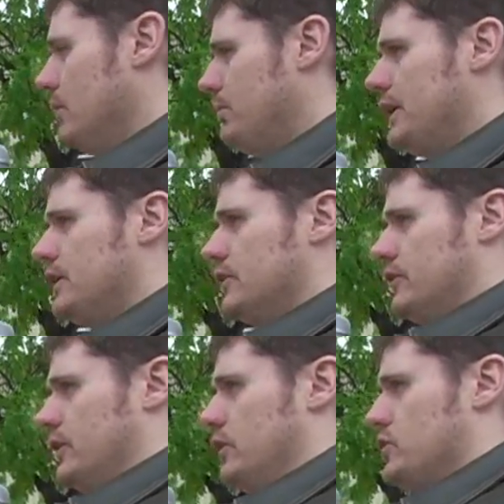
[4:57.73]
being
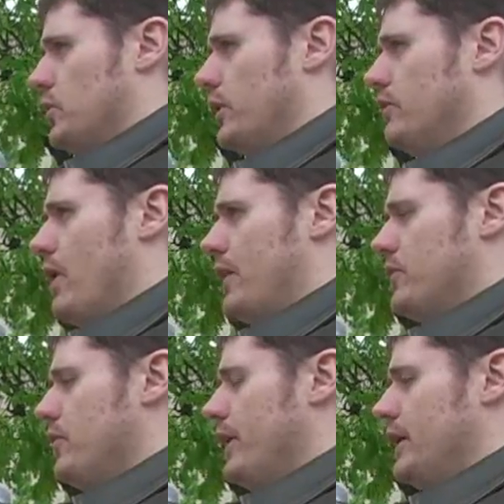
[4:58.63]
conciliatory,
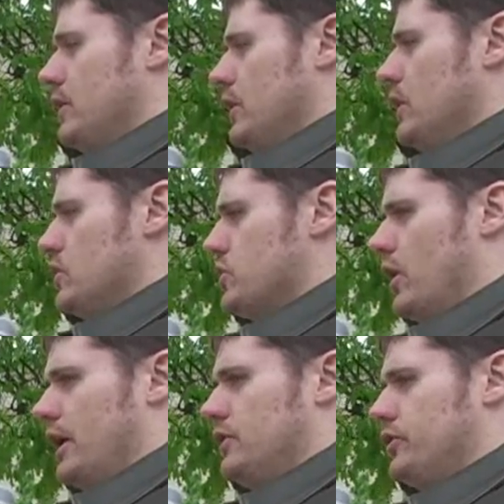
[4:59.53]
rather than
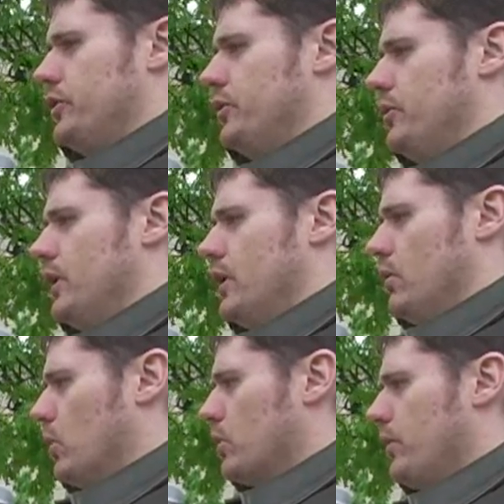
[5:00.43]
trying to
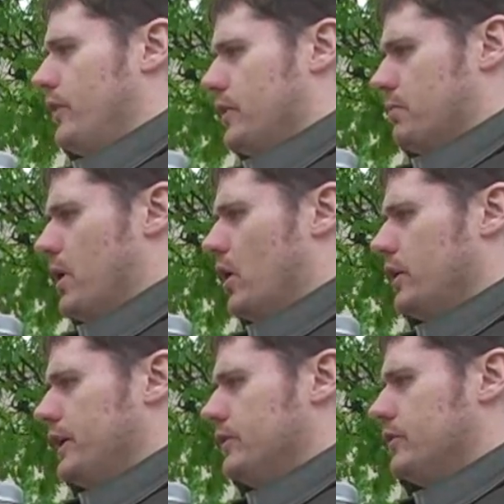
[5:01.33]
work with the other
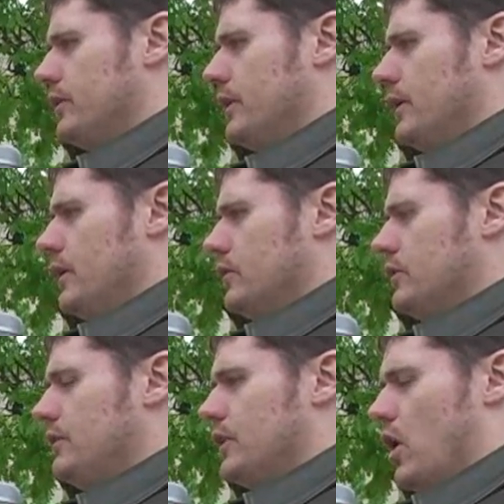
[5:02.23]
parties,
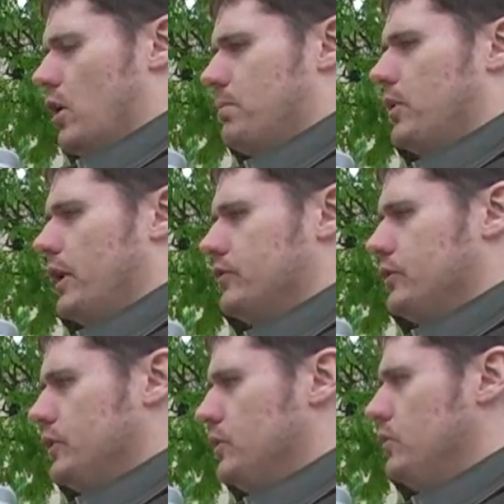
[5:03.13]
Stephen Harper has
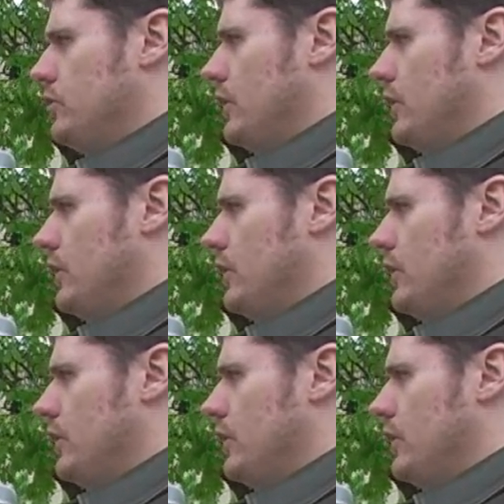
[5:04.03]
used